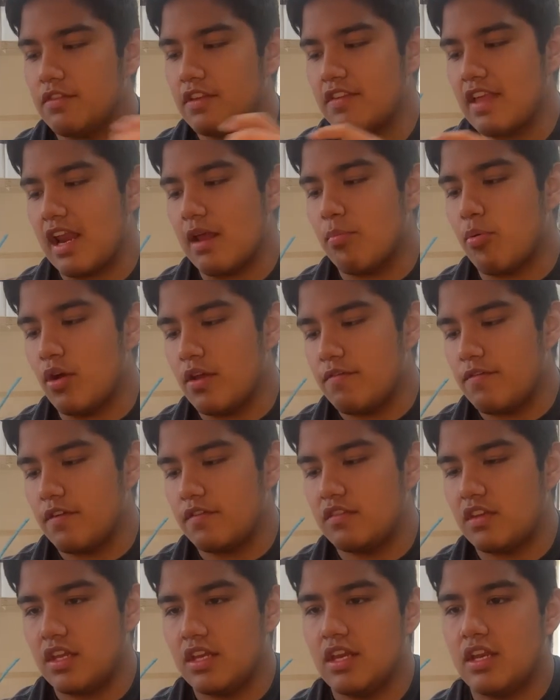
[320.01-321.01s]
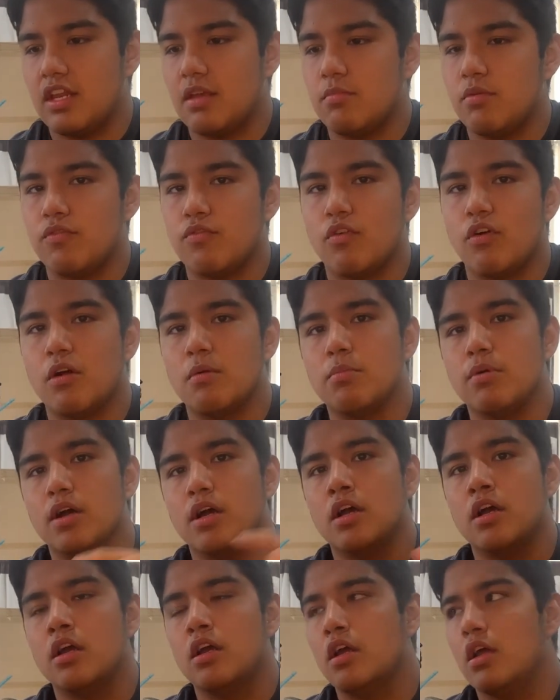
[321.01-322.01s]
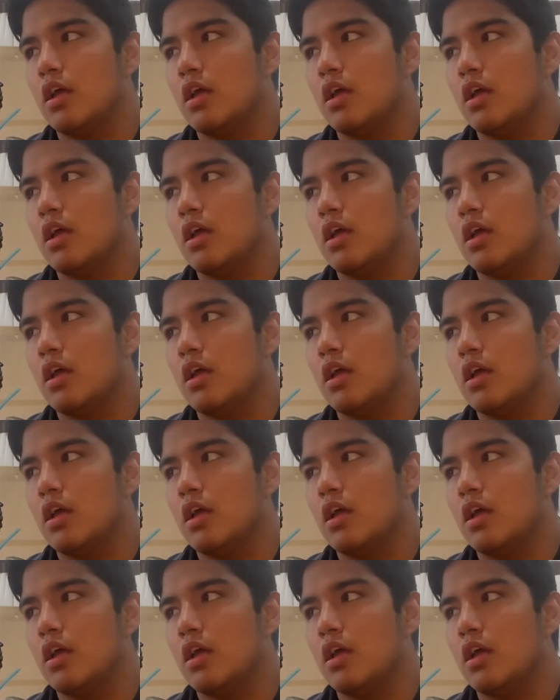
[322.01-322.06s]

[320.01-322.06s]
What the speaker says: This had a .15 in it before, but